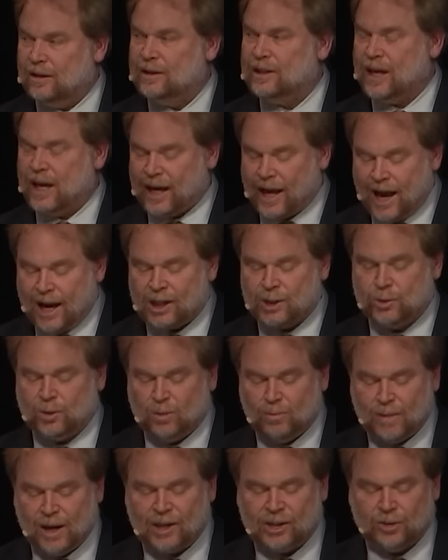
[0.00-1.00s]
take actual
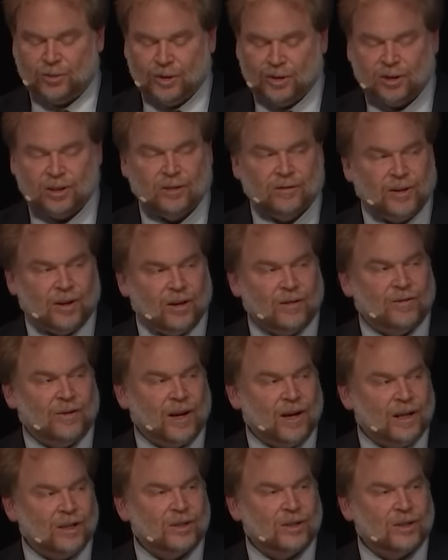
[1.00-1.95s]
measurements to verify.